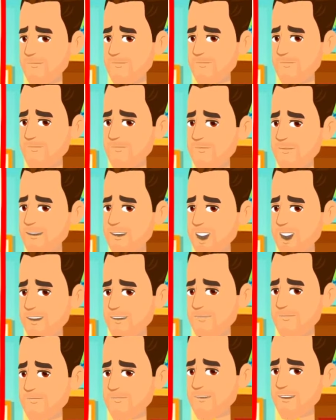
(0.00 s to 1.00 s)
Please
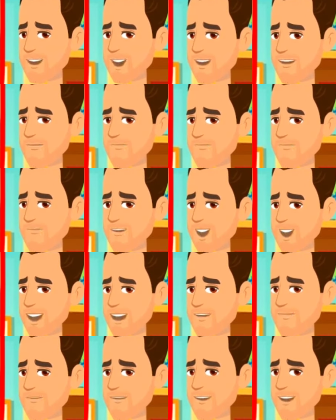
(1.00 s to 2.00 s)
continue with your
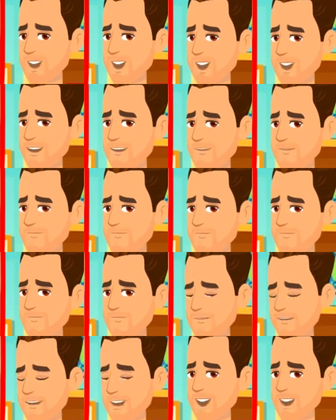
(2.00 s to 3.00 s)
tips to help me
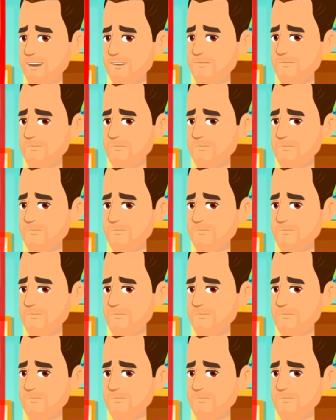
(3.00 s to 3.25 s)
improve.